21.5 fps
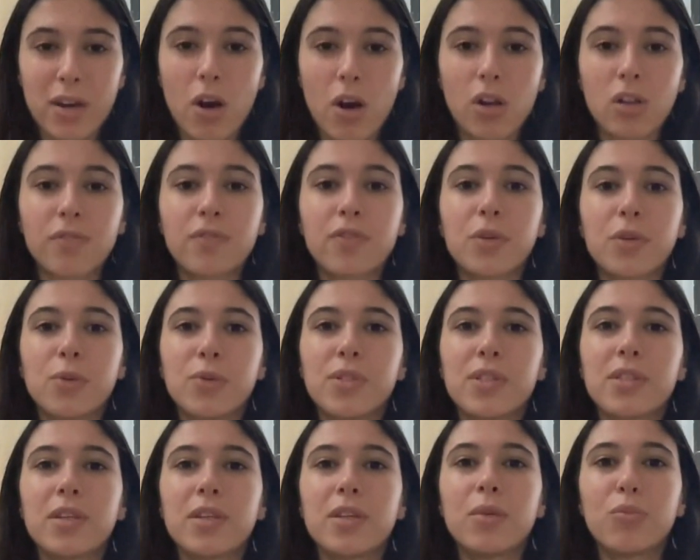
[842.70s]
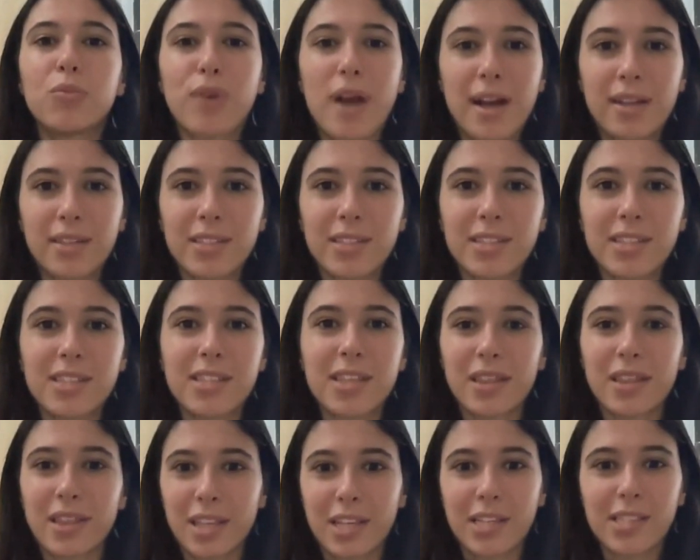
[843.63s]
all of those practices
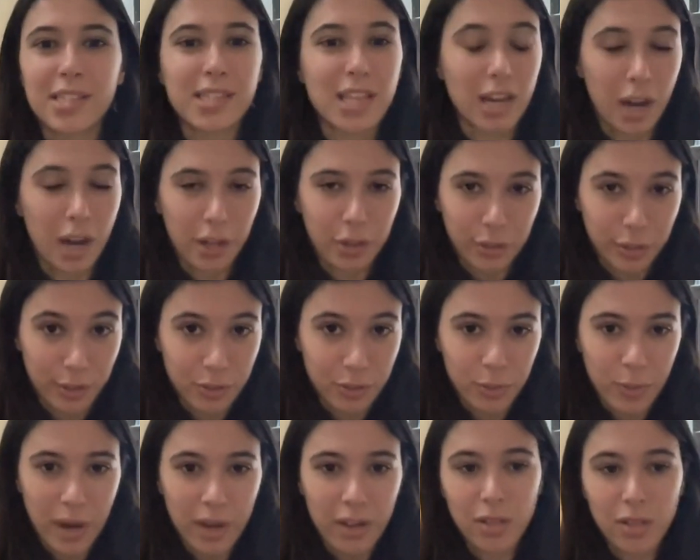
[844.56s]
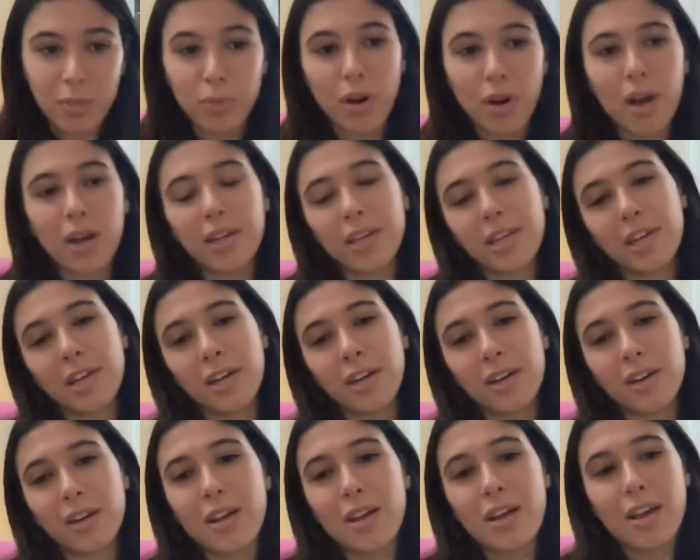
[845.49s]
and things that I learned while abroad
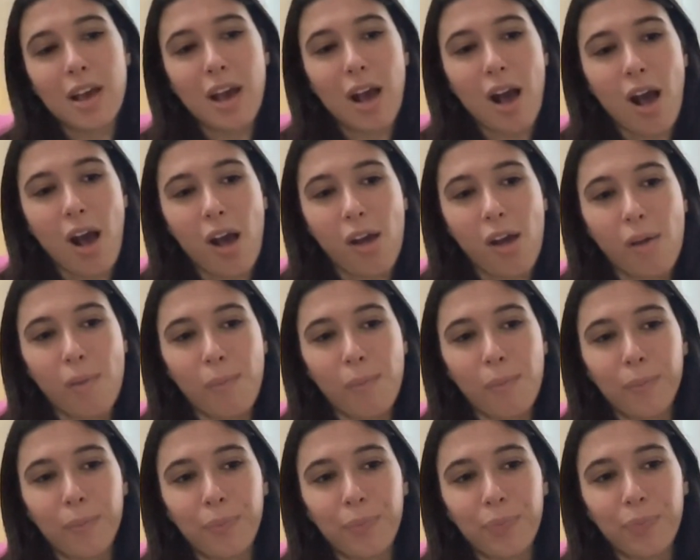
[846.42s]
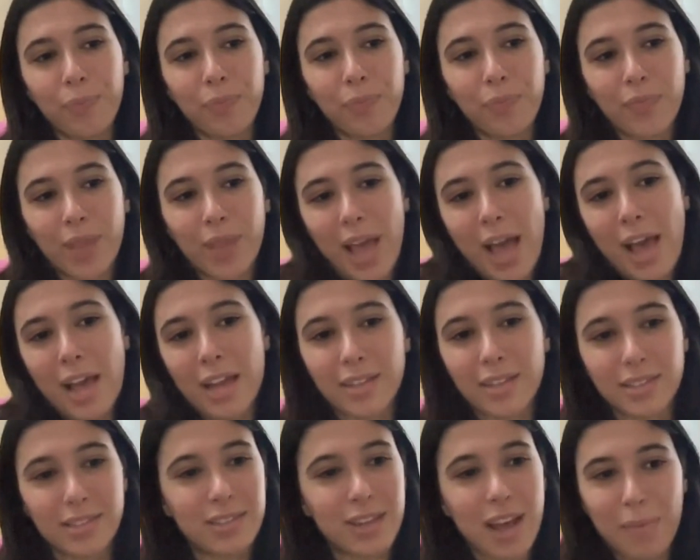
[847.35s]
here.
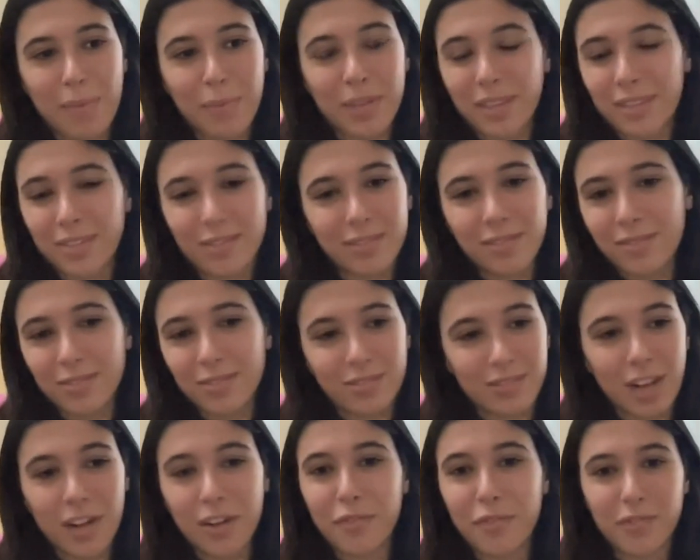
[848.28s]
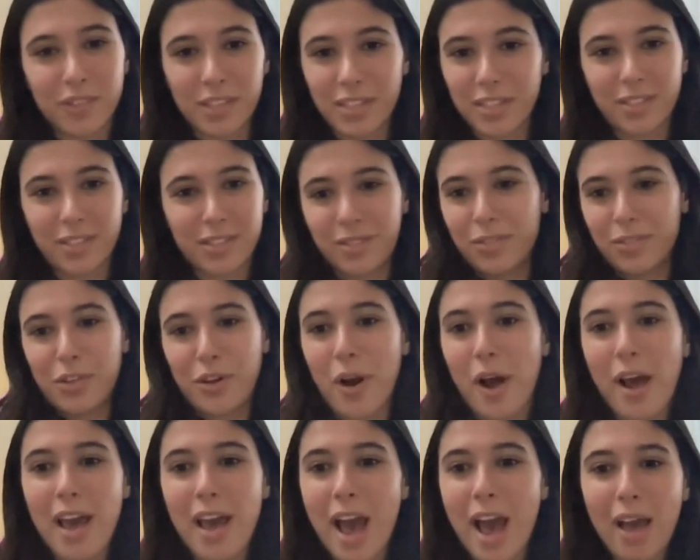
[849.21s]
And I mean, none of this,
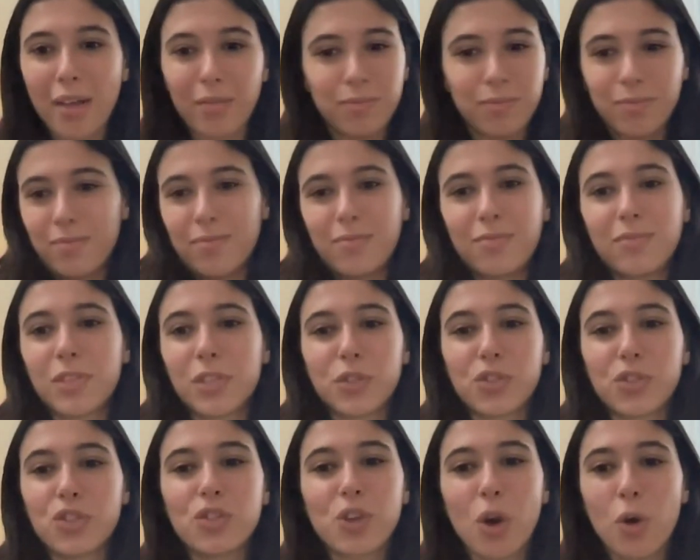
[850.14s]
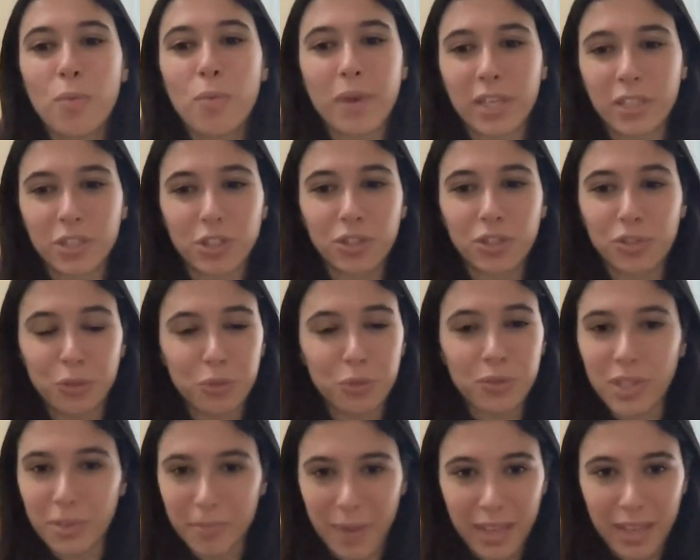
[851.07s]
there's so much new
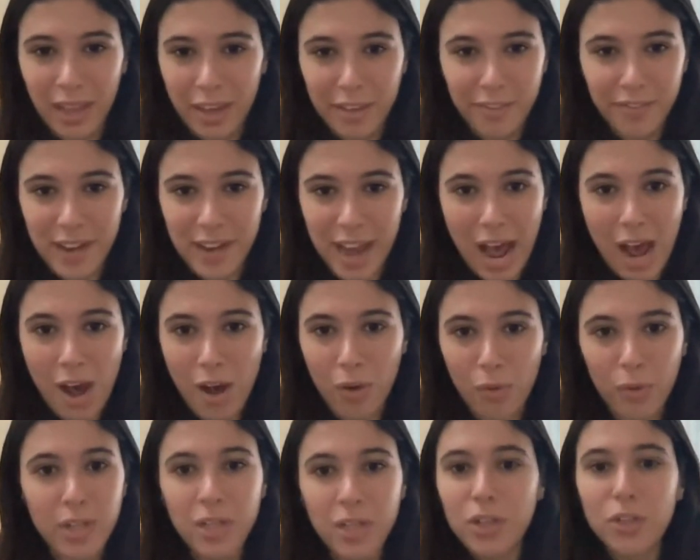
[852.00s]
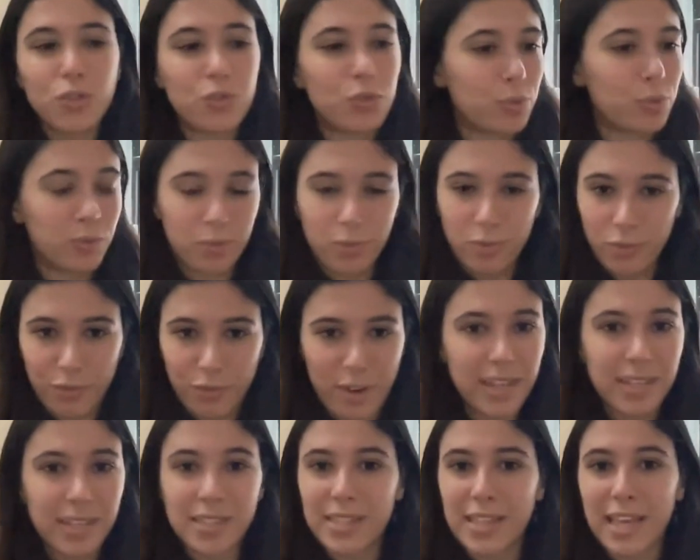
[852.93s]
to my life now, new
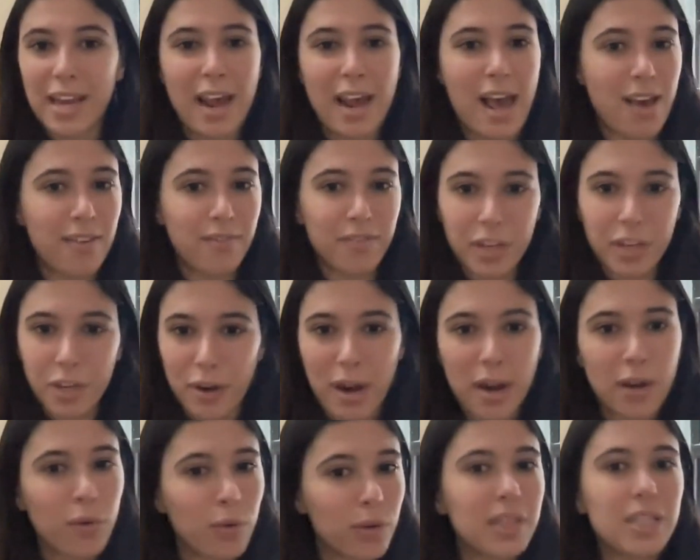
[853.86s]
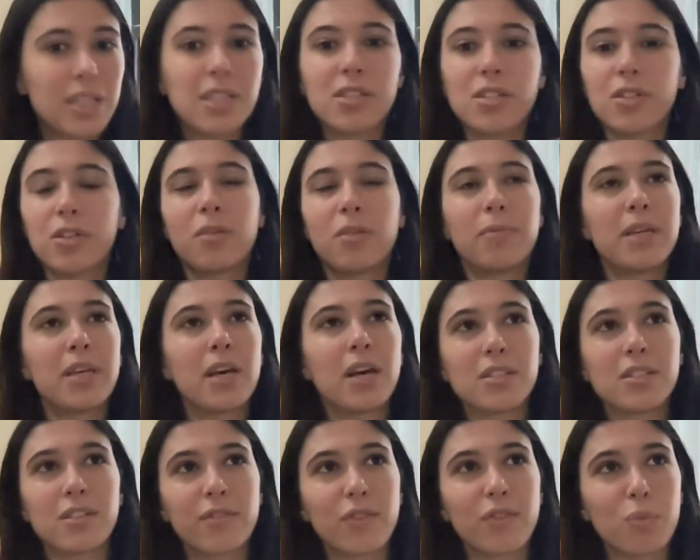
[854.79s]
friends that I have here at Northeastern
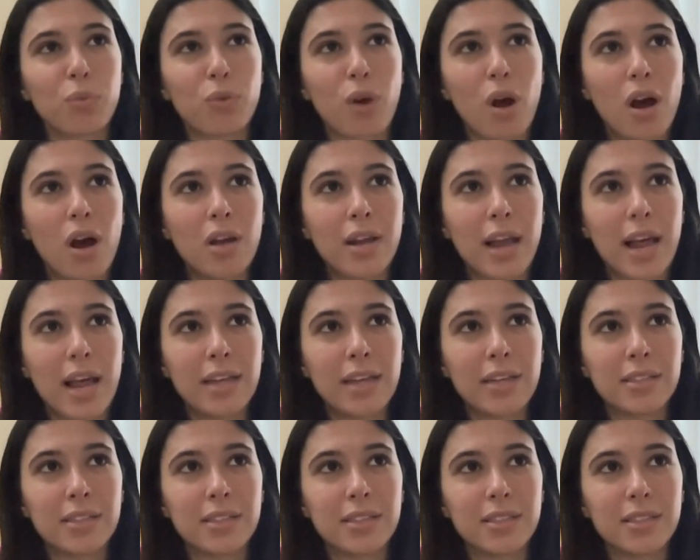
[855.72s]
because of abroad. And